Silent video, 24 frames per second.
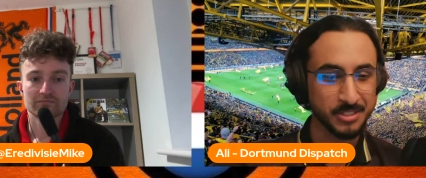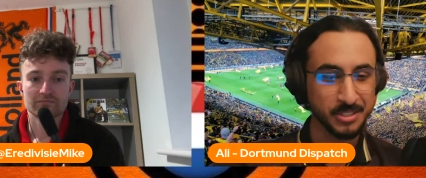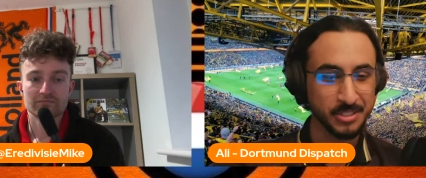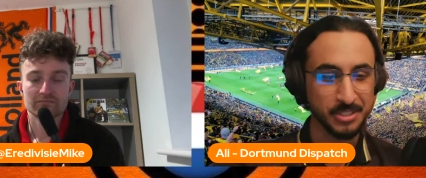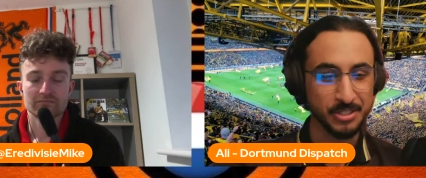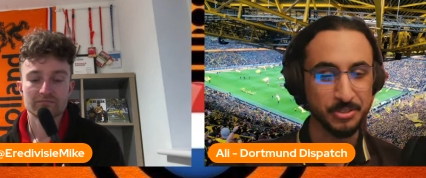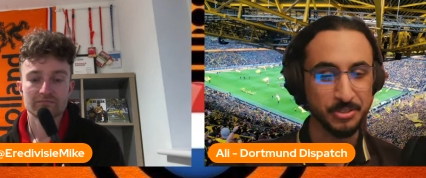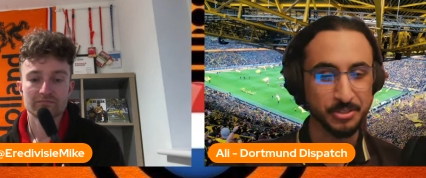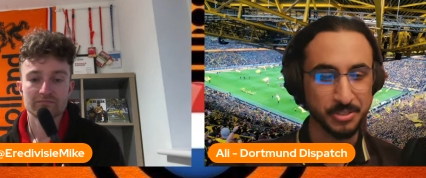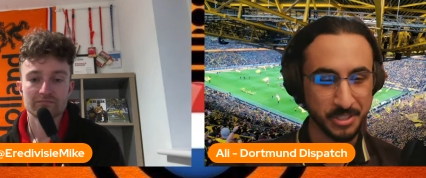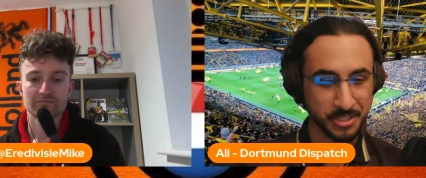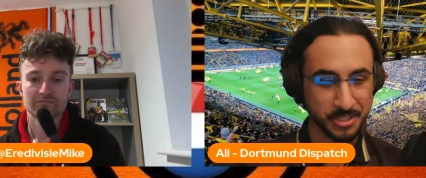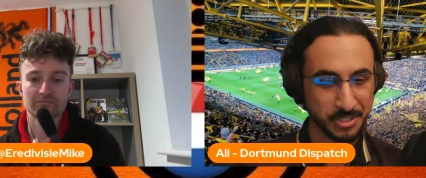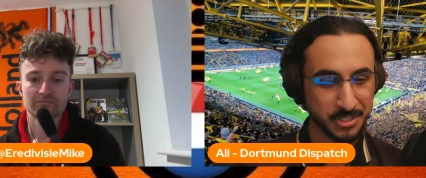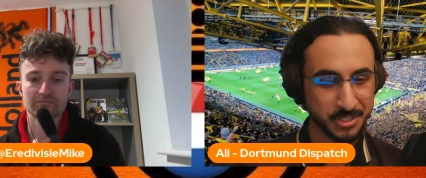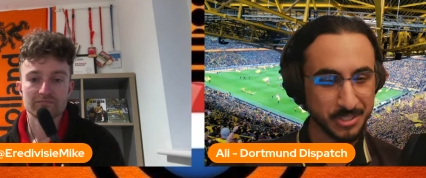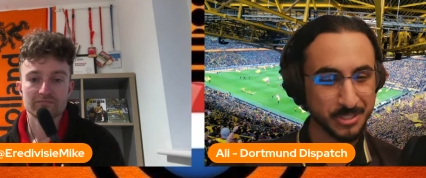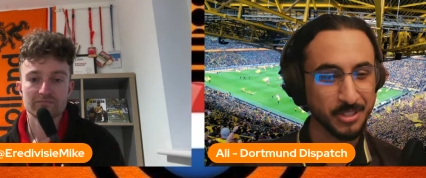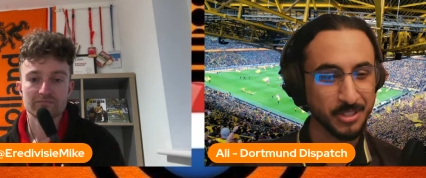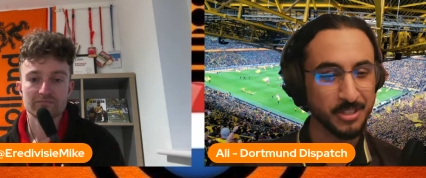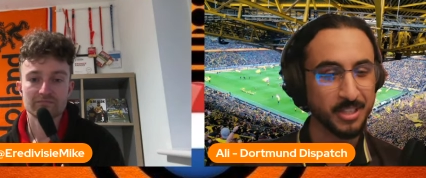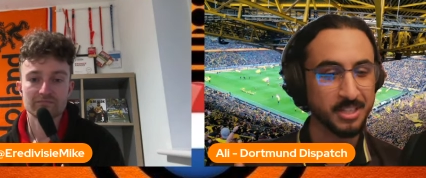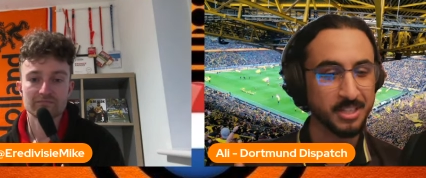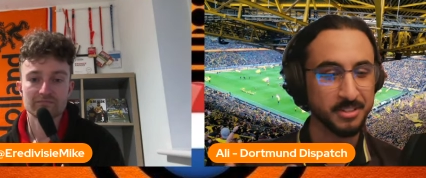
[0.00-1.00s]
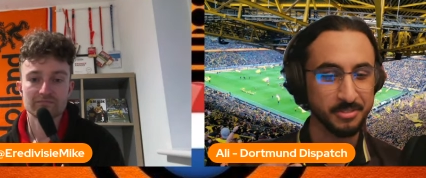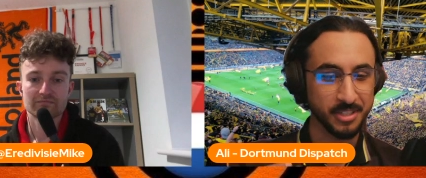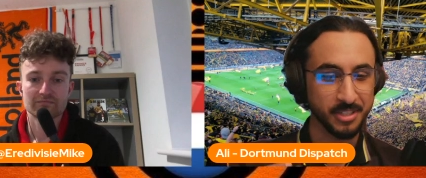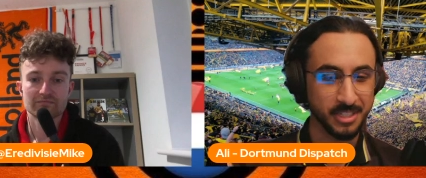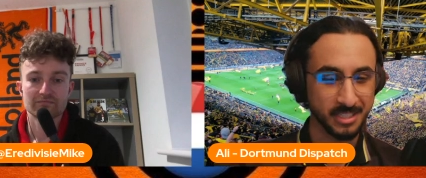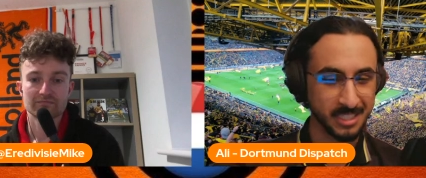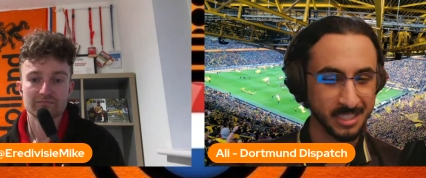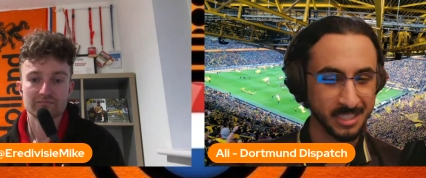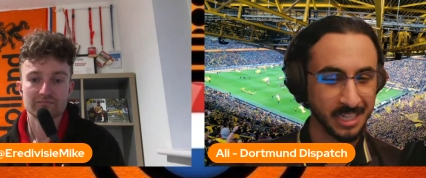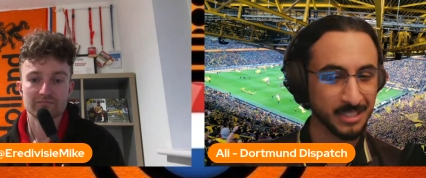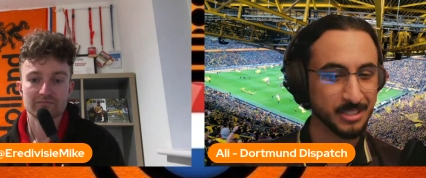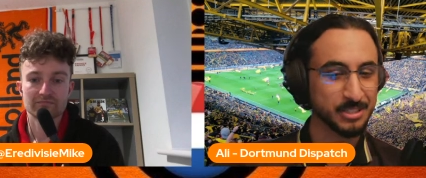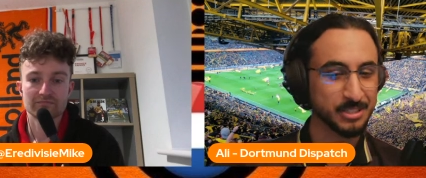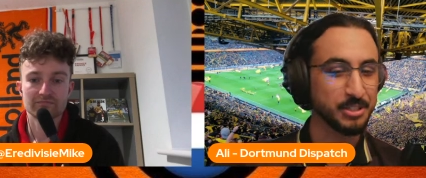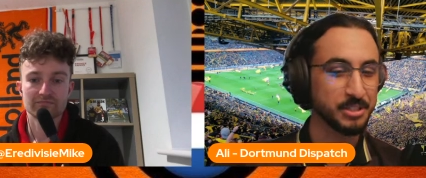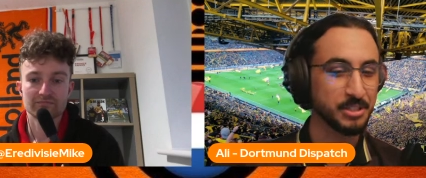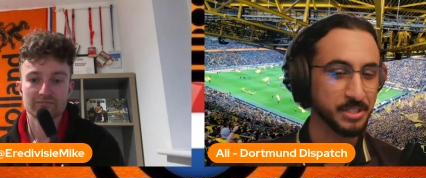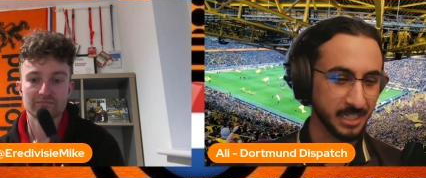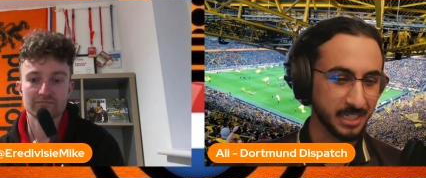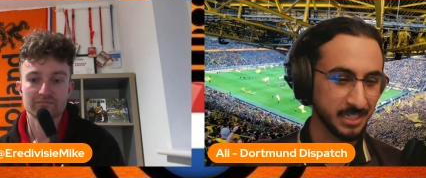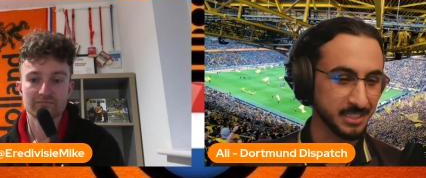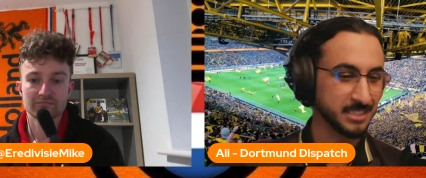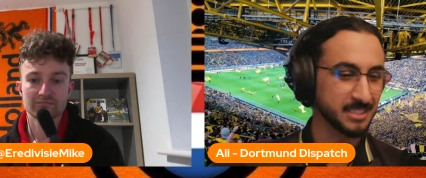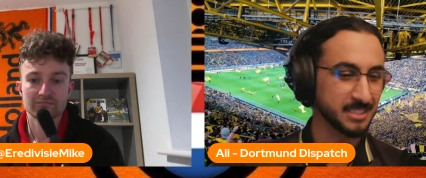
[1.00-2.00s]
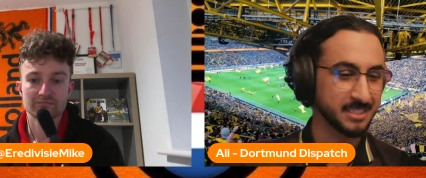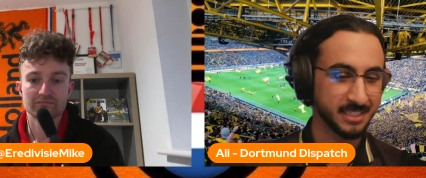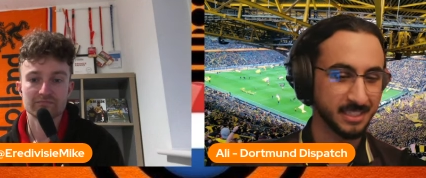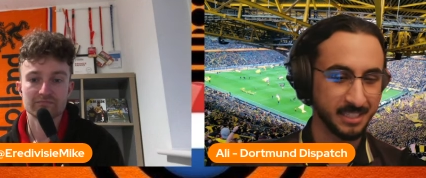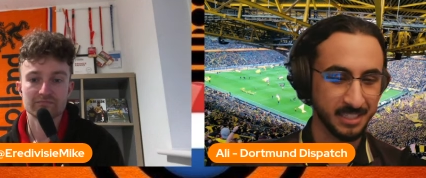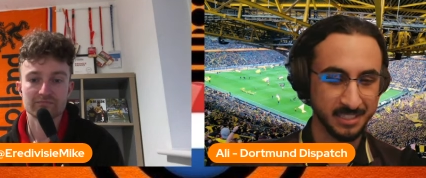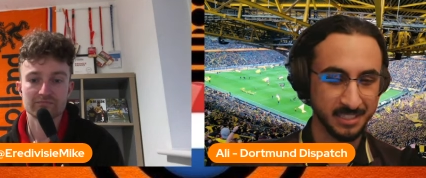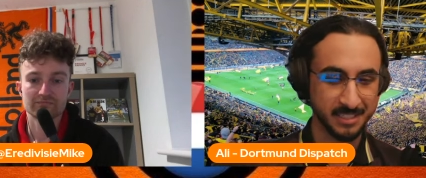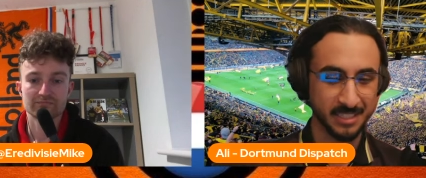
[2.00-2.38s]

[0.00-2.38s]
Speaker 1: there's still a lot of like tactical analysis and things like that.